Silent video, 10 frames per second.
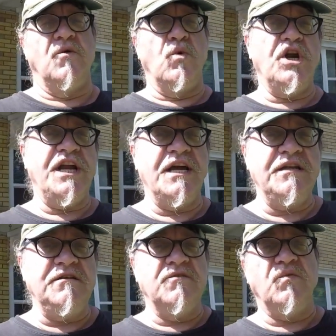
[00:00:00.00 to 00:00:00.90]
we're
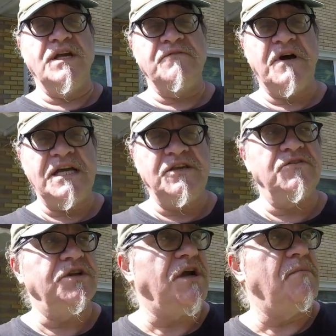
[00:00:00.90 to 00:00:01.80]
done. We invite
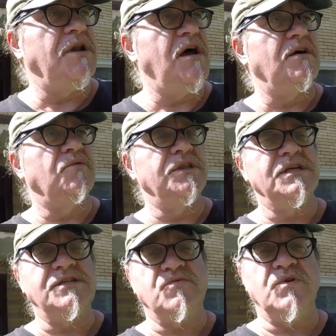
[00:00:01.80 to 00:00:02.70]
you to come along with
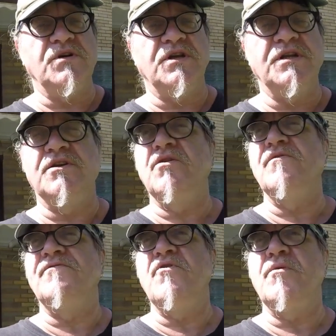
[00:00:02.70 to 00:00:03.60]
us. We're going to go
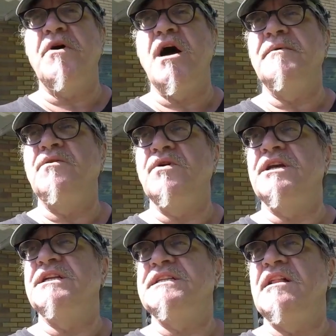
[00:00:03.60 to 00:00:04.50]
photobombing. We're
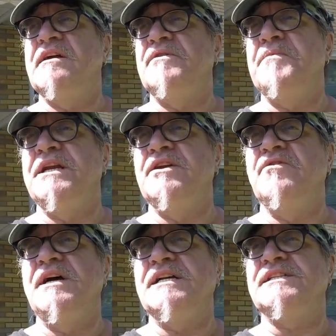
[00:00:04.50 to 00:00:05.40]
going to tell everybody
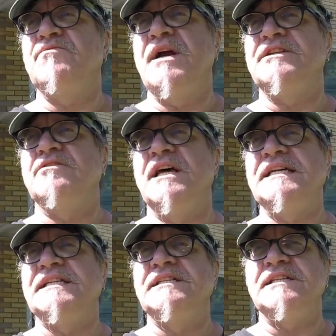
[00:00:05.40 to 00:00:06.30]
who has a rental
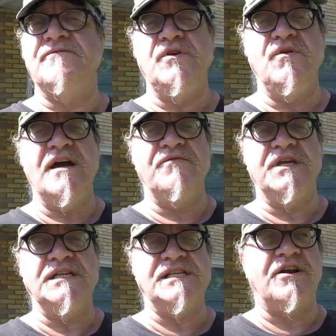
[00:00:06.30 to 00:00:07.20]
license, if you have
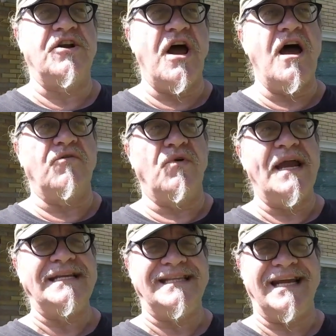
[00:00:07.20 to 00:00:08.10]
things that are not
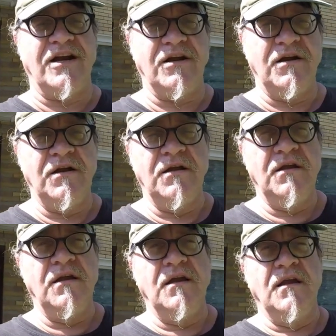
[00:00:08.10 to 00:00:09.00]
right there,
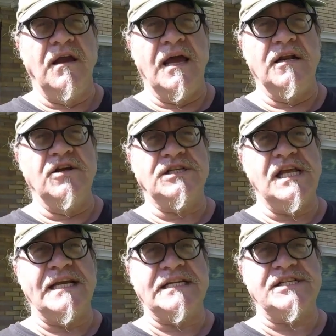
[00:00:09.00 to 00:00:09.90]
and it looks
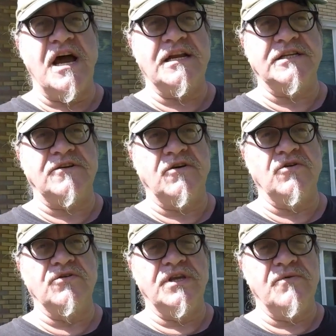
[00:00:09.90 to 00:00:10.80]
like it's not the
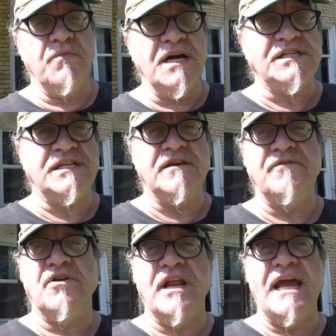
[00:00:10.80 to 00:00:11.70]
code, you must give
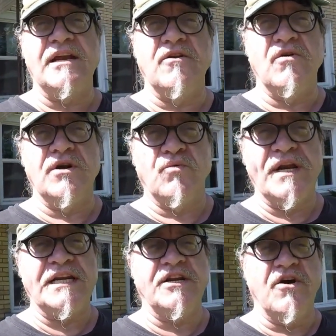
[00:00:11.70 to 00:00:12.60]
your landlord
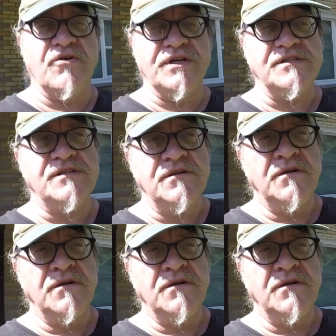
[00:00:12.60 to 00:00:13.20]
written notice.